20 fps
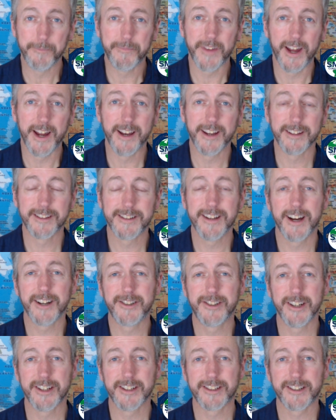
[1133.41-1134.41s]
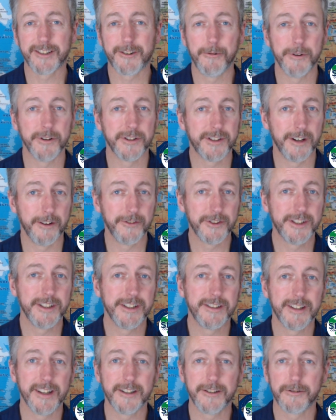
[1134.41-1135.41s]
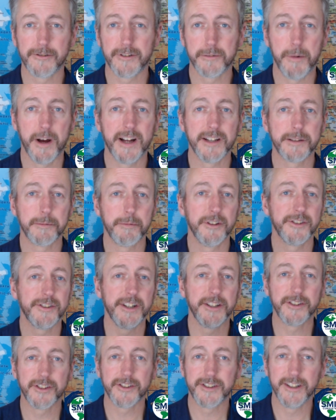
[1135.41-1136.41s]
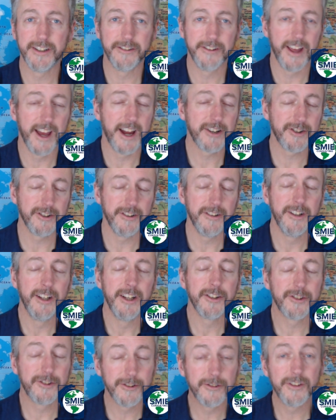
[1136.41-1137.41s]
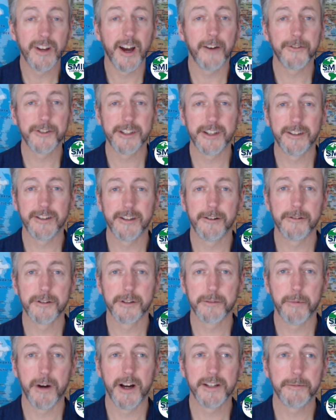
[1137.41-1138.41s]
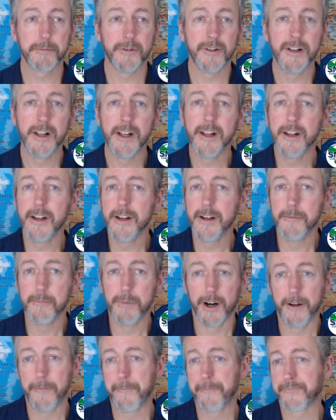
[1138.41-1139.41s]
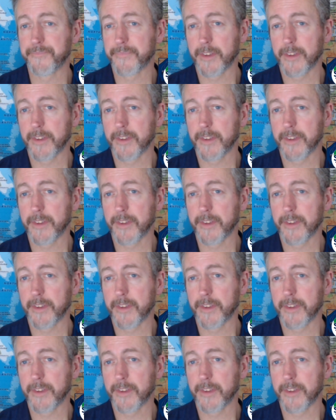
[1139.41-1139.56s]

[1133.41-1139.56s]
And it's not just career services that's responsible. It's not just international student offices that are responsible, but